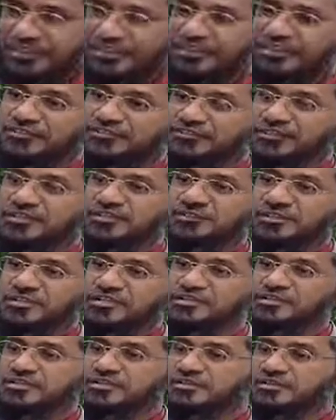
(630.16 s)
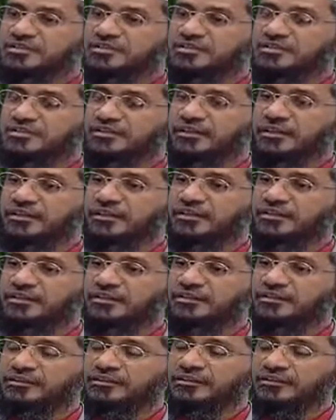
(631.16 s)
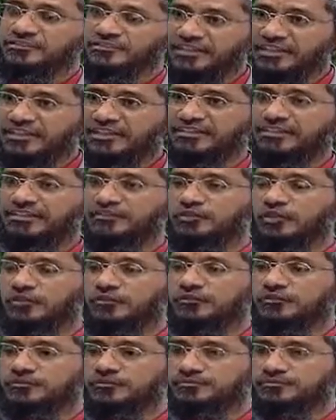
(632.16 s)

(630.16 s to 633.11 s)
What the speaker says: It's further mentioned in a Sahih hadith of